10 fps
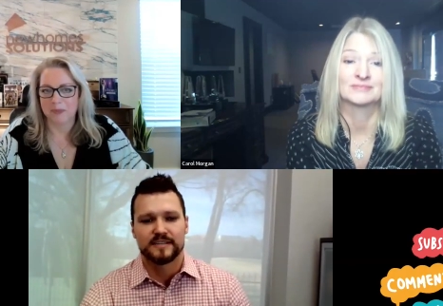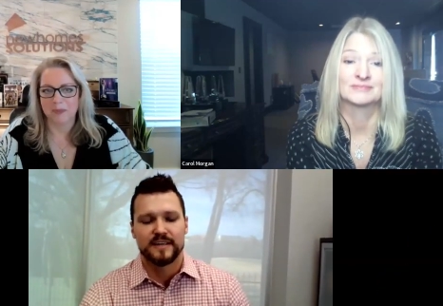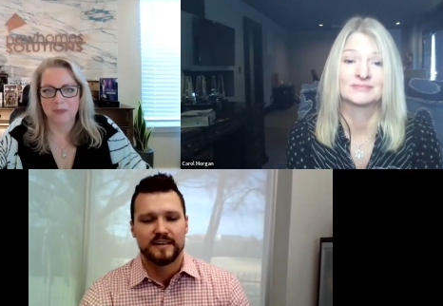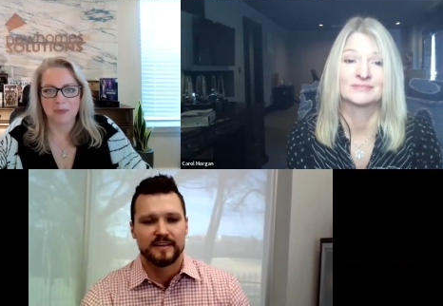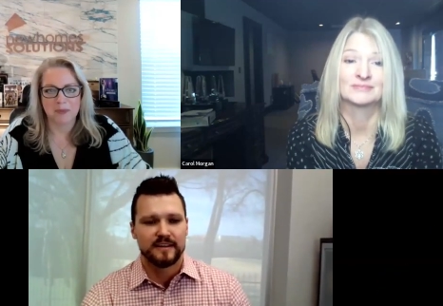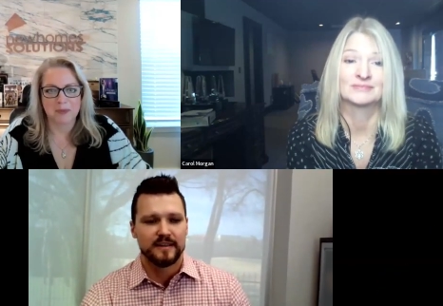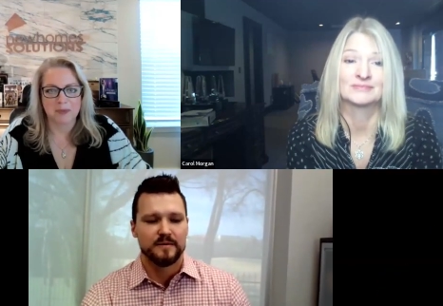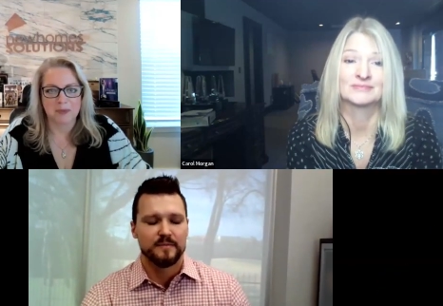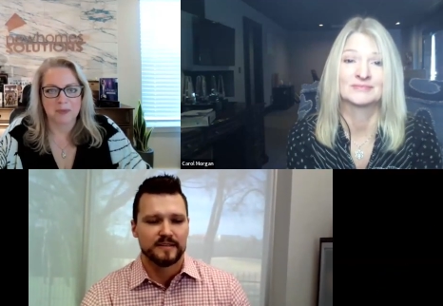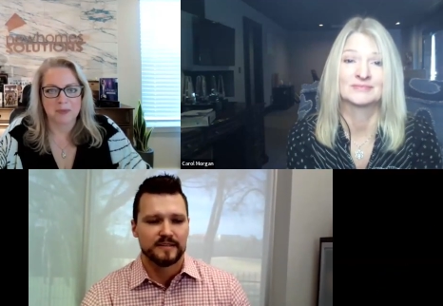Speaker 1: saying,
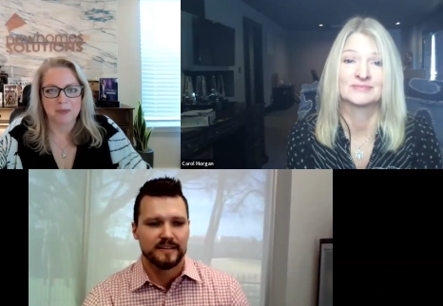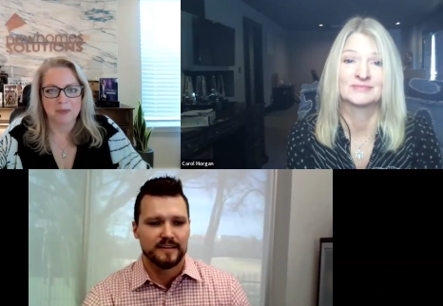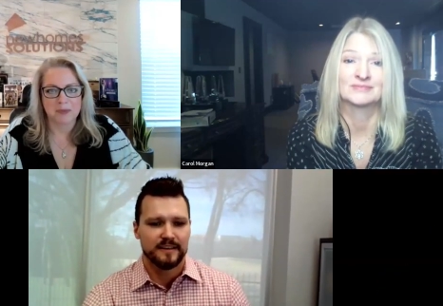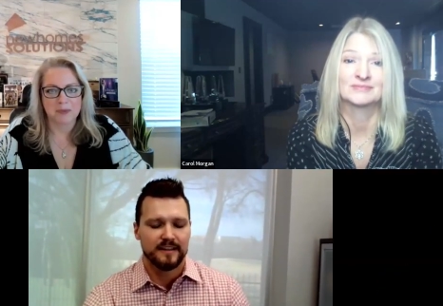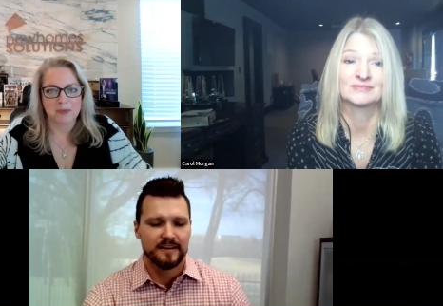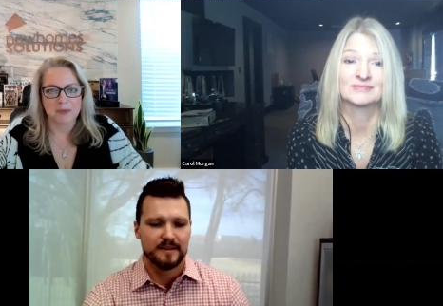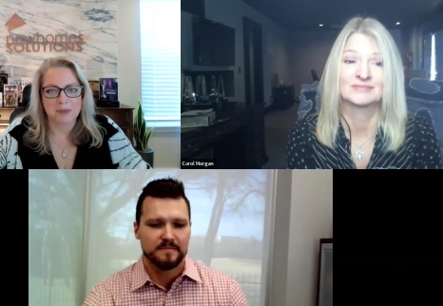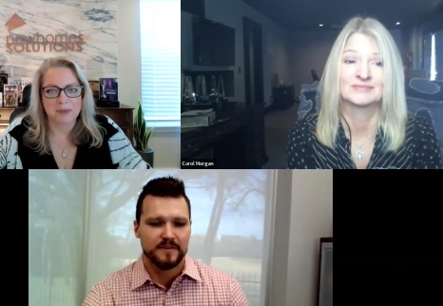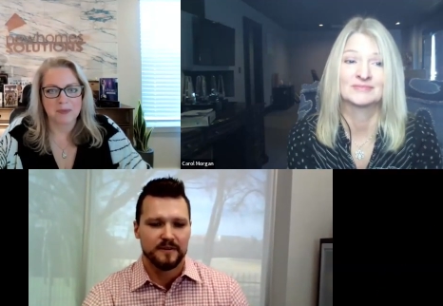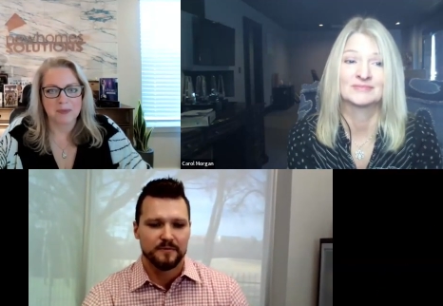Kim, is that um,
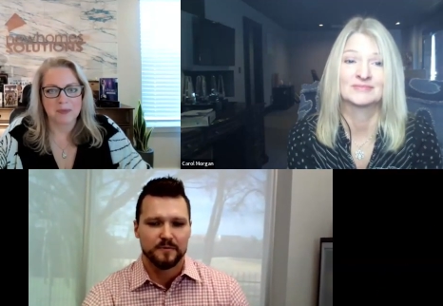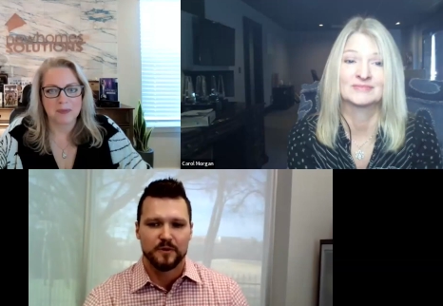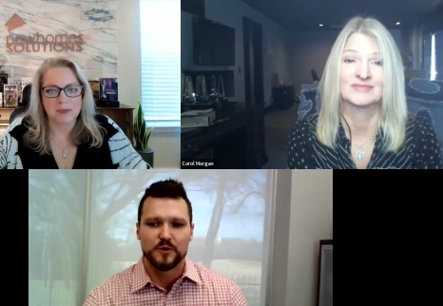you know